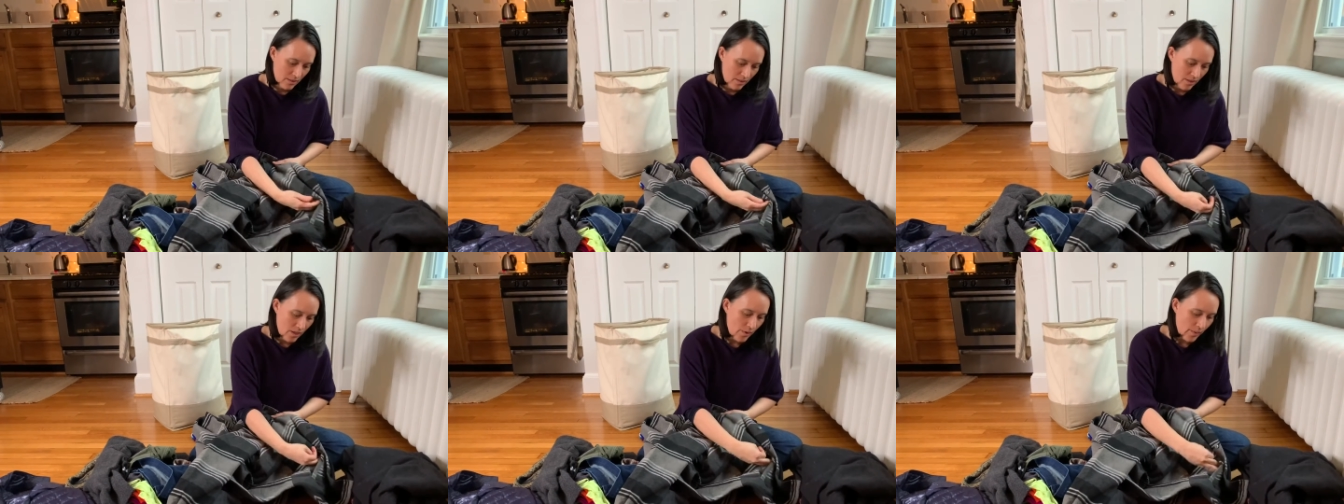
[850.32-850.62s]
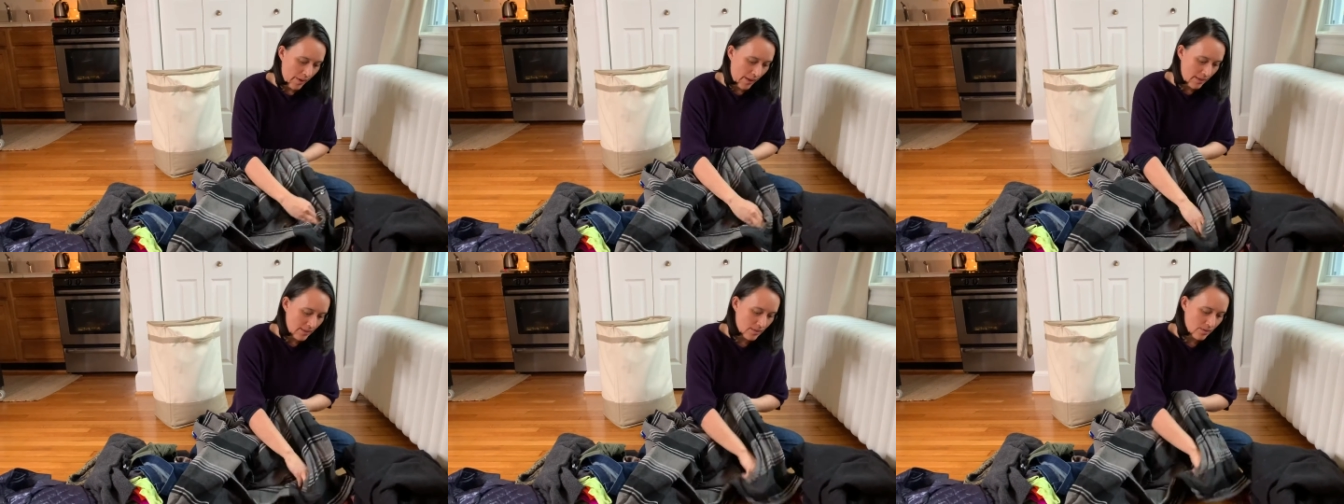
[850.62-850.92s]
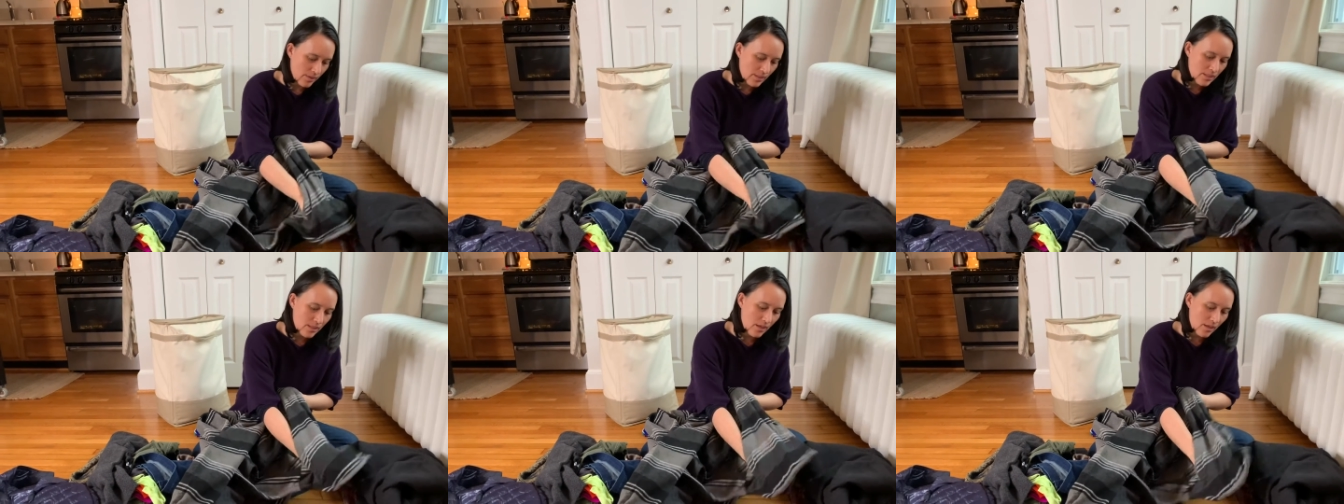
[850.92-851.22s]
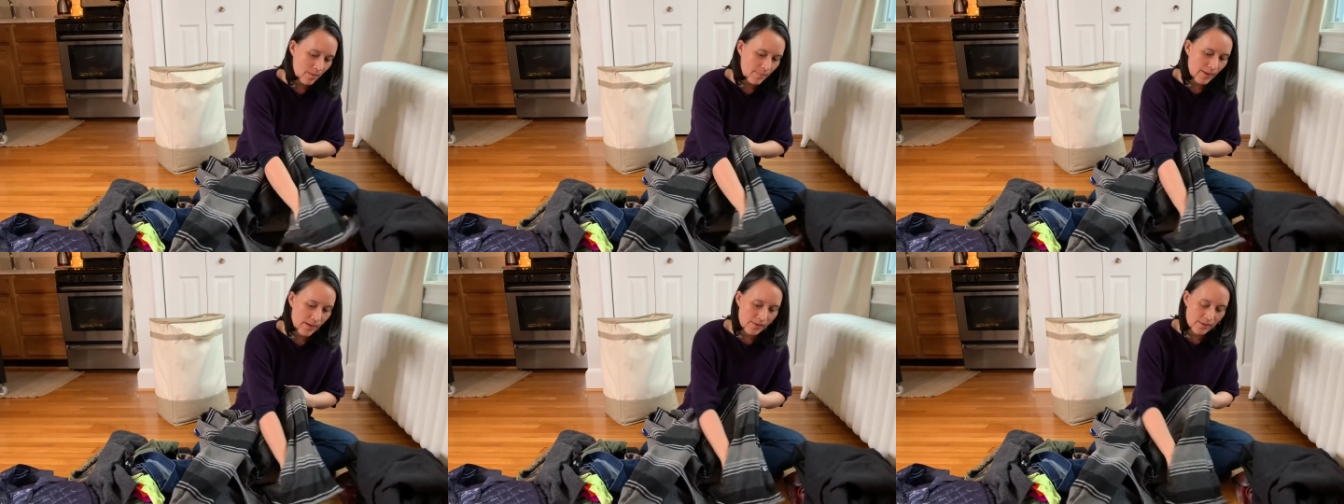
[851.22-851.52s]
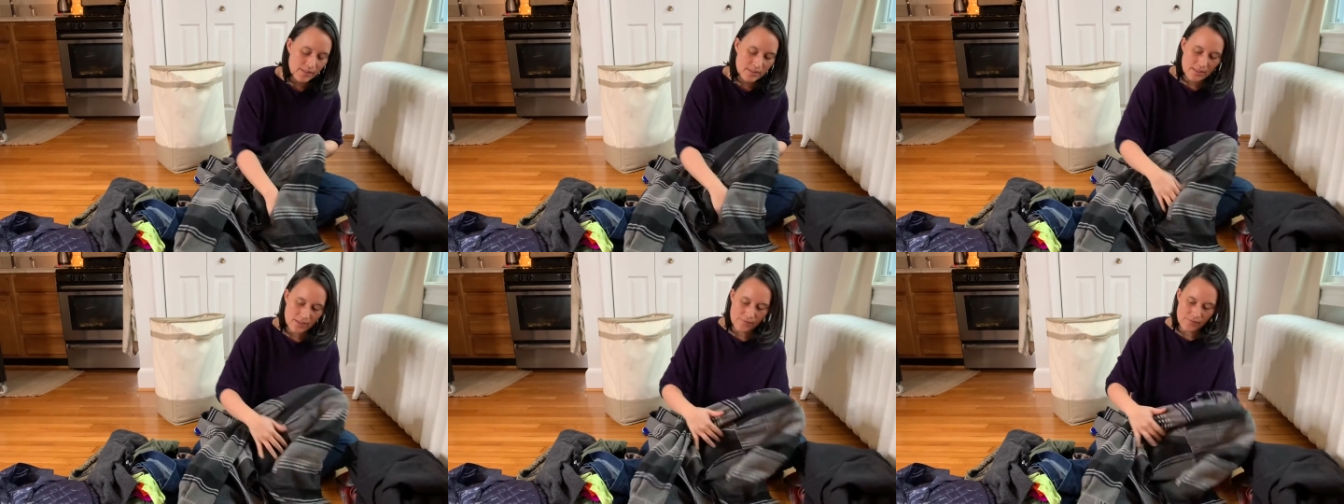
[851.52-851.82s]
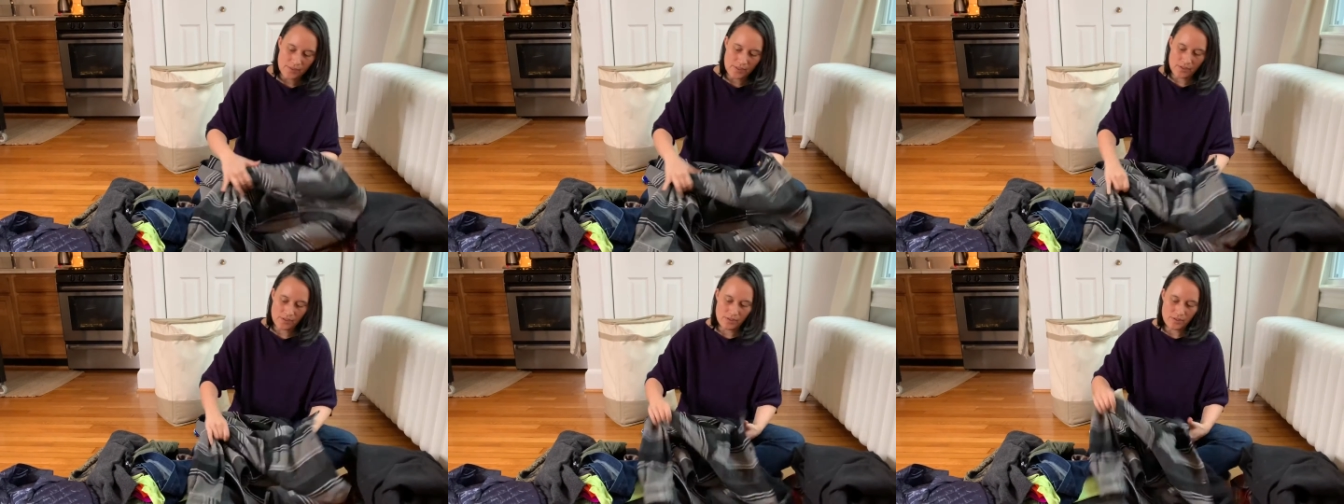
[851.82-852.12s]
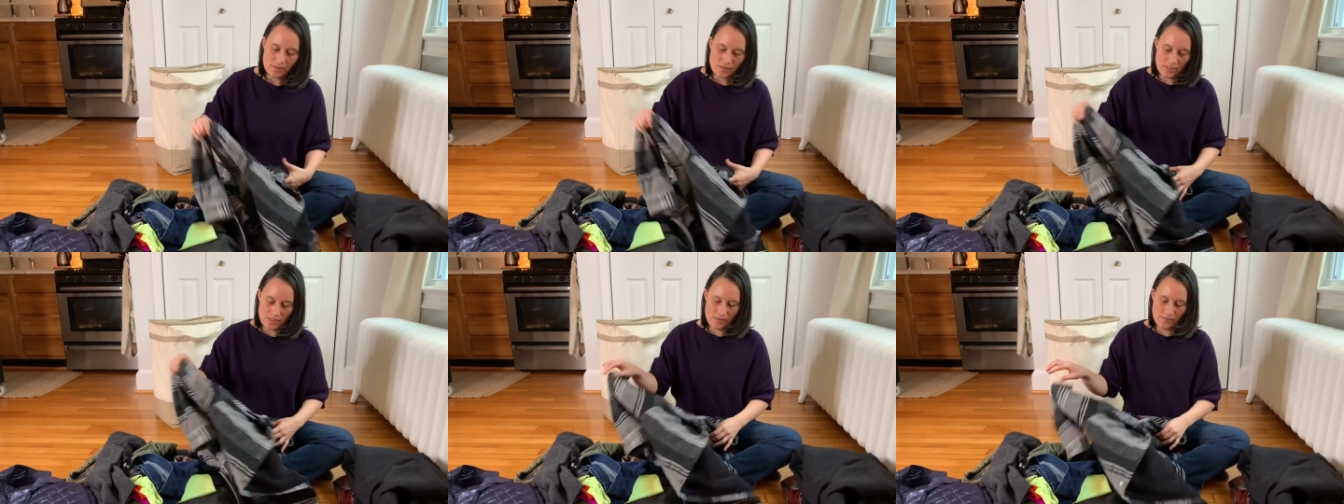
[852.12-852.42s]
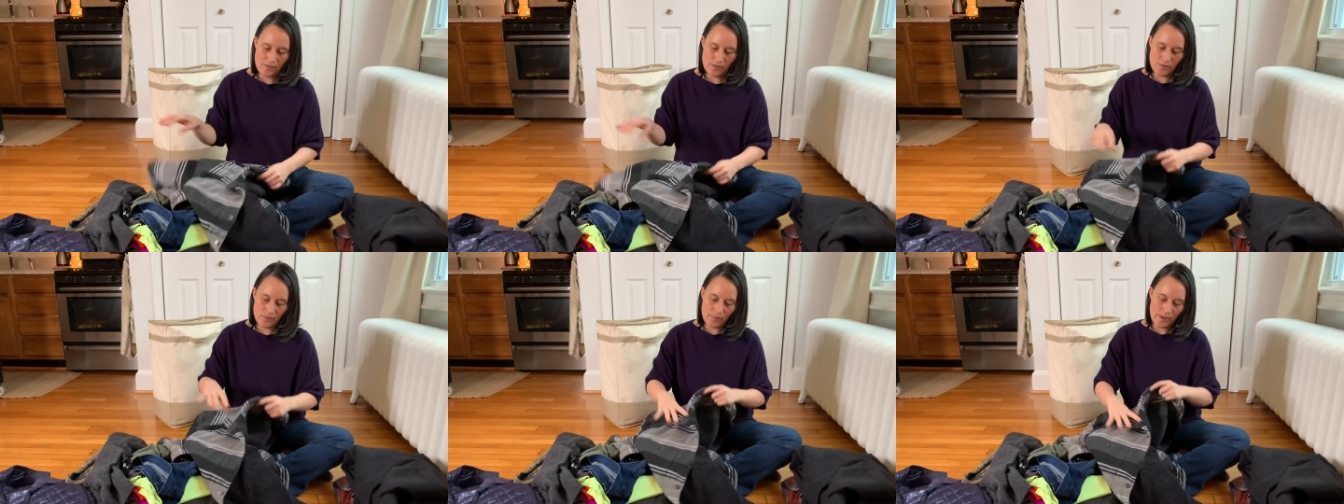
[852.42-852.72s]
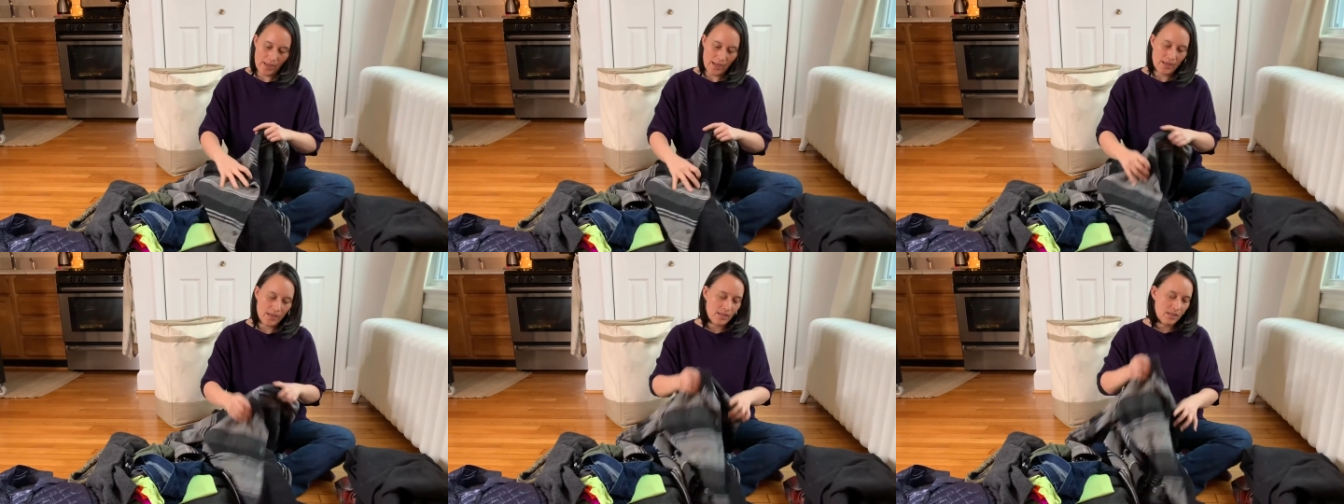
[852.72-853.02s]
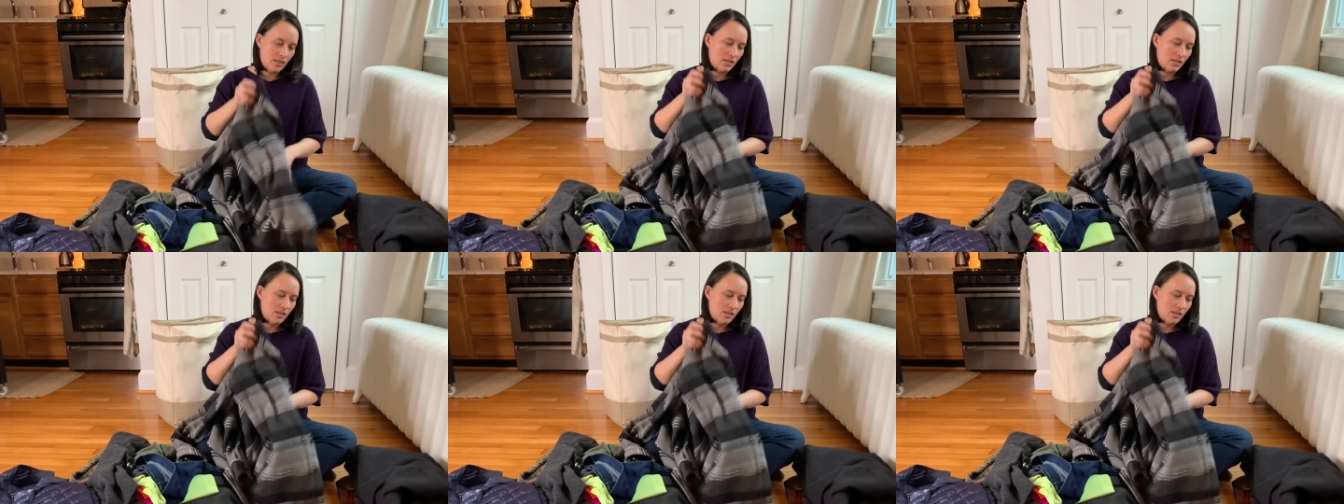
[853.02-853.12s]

okay, so let's talk about the stuff that you're giving away.